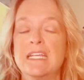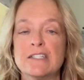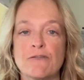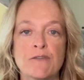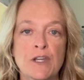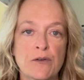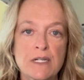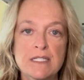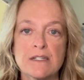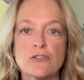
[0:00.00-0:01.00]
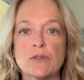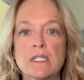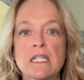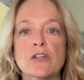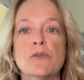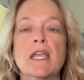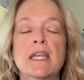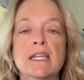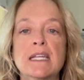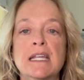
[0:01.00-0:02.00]
It's very centrally
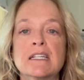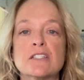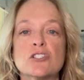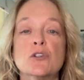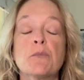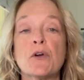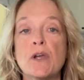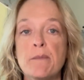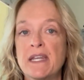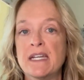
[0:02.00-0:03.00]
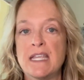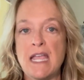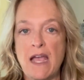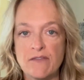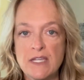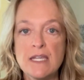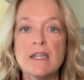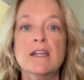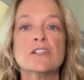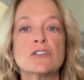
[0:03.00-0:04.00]
located and it's super amenity heavy.
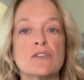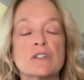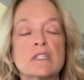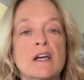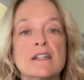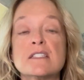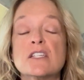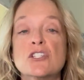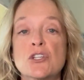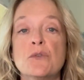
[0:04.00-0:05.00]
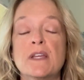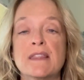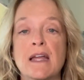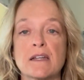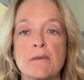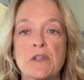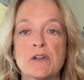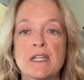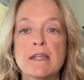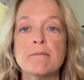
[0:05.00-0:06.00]
So there's lots to do in that
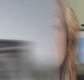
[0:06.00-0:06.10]
community.